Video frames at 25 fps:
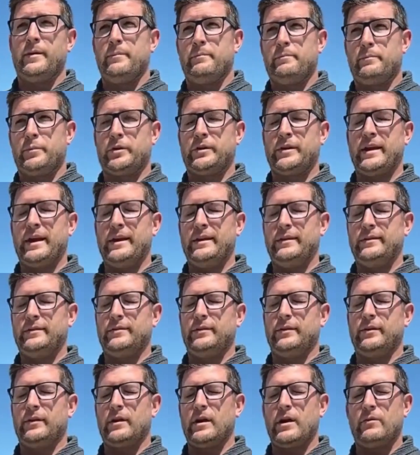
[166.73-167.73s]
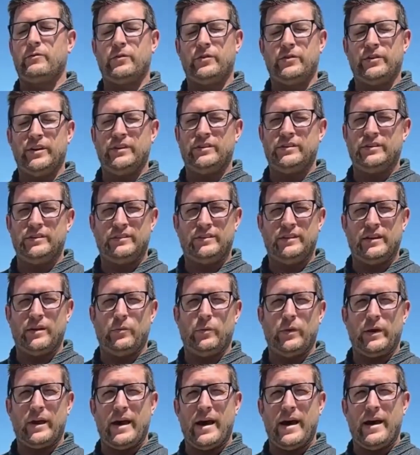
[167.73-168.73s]
pertain to the conversations that
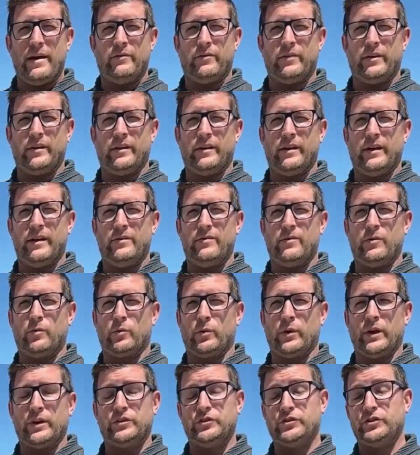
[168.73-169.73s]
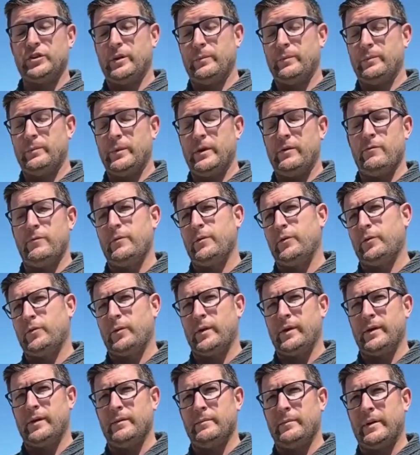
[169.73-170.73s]
we have, and the relationship even
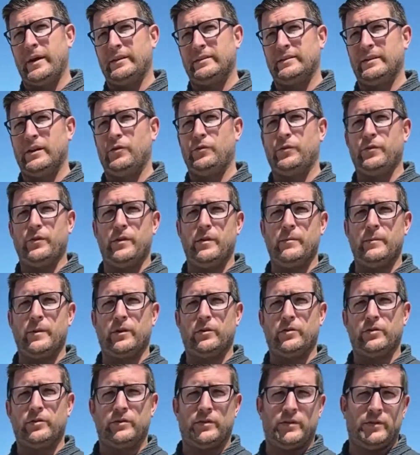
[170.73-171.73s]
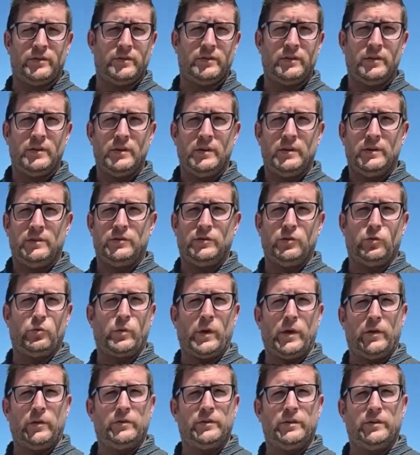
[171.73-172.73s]
between myself and the Millers is still
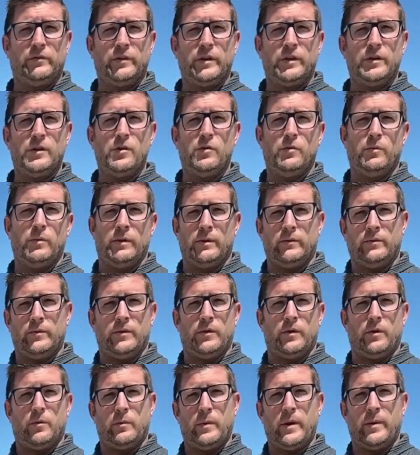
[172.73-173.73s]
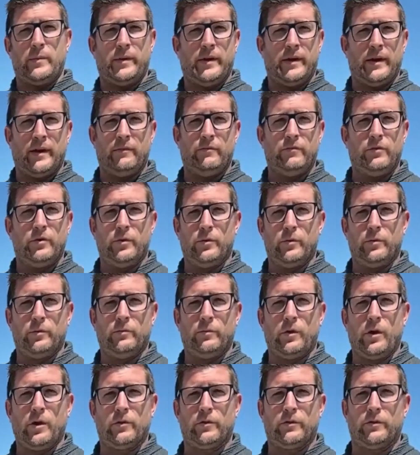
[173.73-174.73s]
relatively new, even though maybe I've
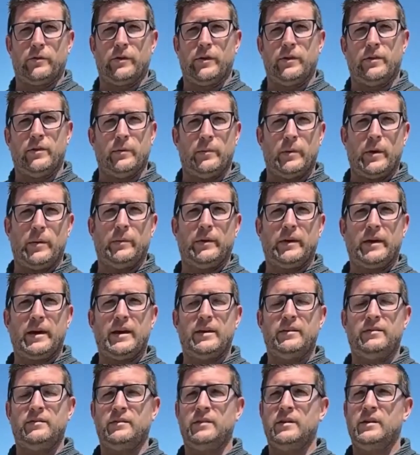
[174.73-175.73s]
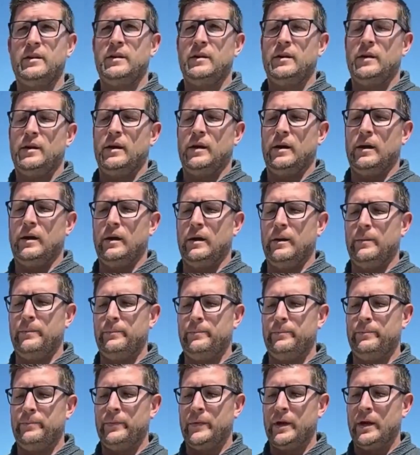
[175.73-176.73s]
known longer than the public has.
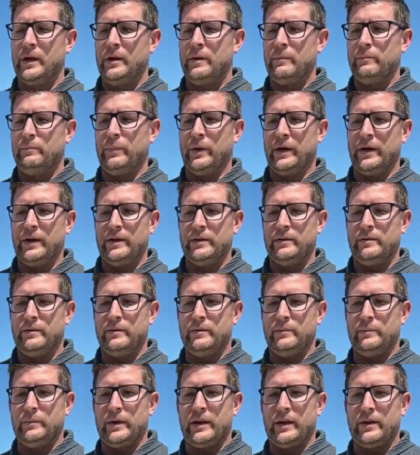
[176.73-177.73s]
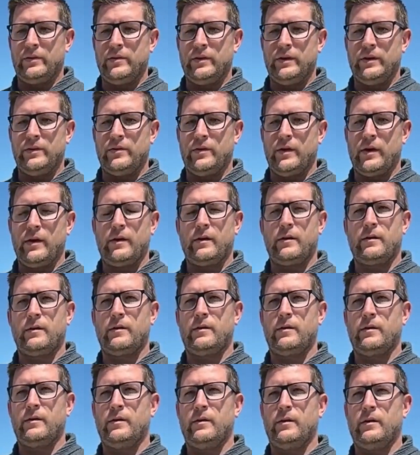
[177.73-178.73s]
But I think
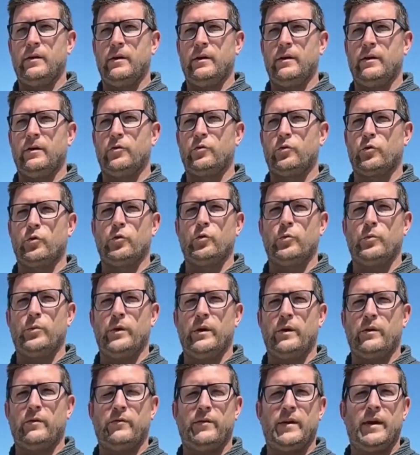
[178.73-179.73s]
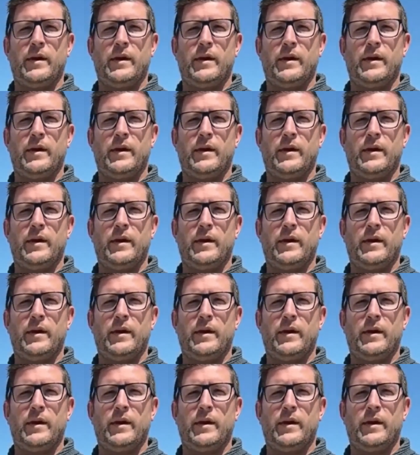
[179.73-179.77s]
they're a group, they're a